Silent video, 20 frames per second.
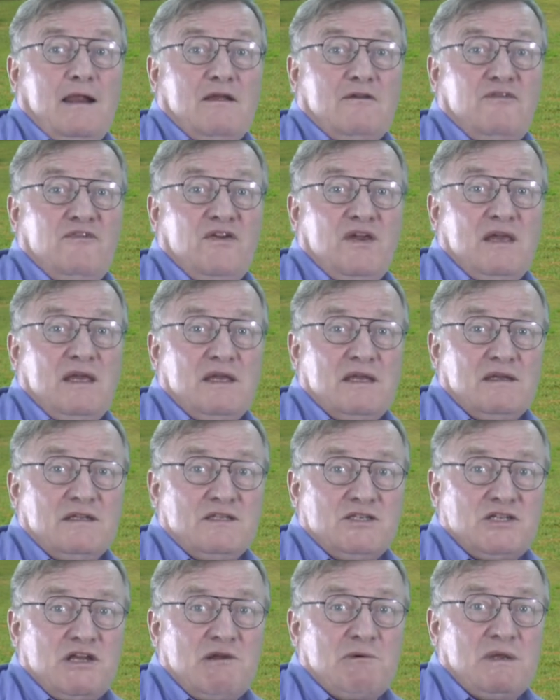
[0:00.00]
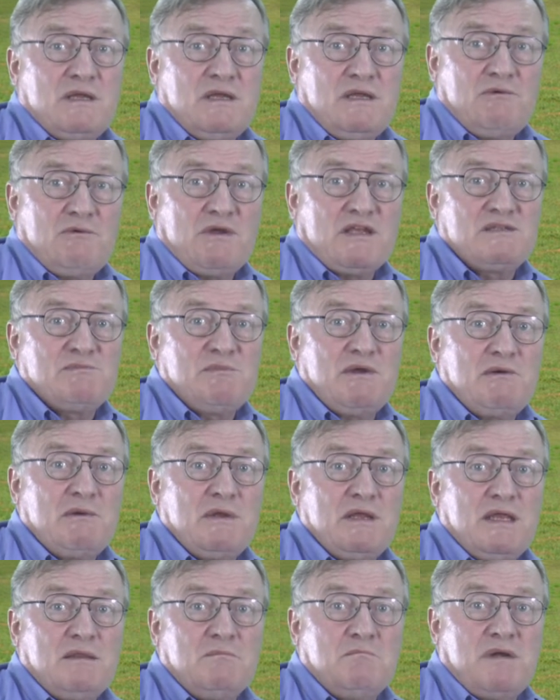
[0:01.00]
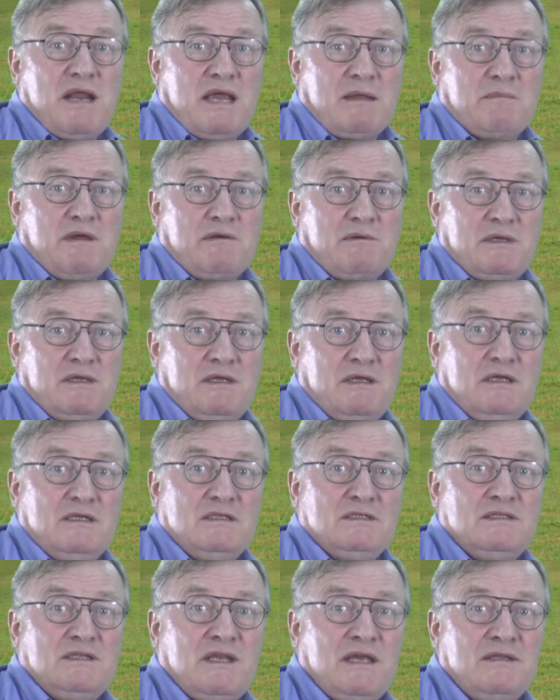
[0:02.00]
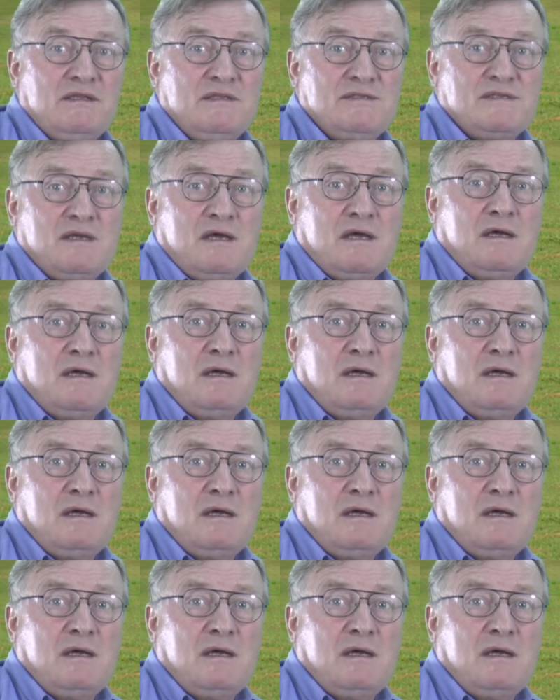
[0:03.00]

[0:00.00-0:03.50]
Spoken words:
fig, cherry, raspberry and blackberry. Tannins are